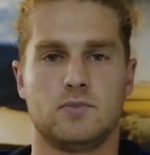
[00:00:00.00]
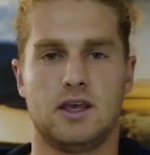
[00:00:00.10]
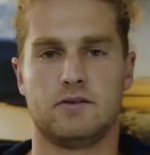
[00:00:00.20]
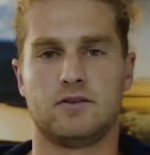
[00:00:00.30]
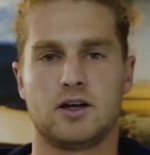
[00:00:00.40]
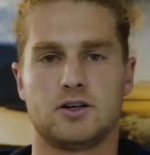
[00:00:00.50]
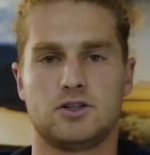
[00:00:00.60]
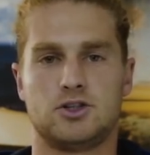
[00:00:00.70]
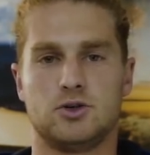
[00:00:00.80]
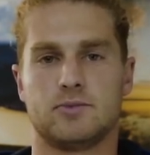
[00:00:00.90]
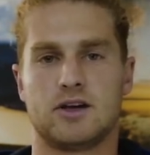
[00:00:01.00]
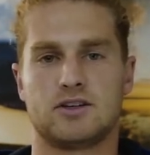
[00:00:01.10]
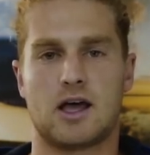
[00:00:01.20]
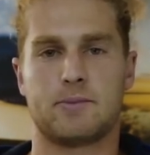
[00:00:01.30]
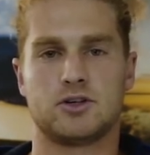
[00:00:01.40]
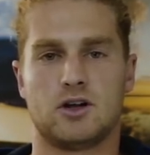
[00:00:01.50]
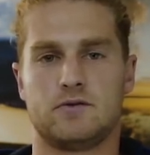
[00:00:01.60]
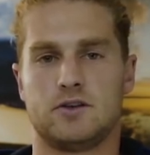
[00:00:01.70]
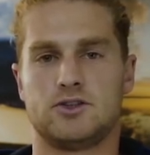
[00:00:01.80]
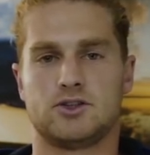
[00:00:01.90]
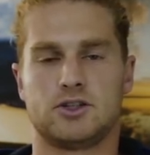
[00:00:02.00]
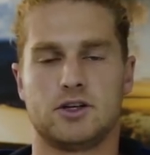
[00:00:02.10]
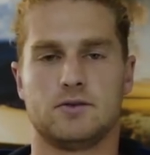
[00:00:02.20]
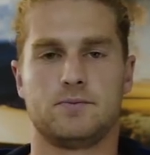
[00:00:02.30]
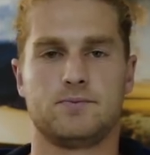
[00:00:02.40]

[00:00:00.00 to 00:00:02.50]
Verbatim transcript: If not, choose the best aperture that fits your scene.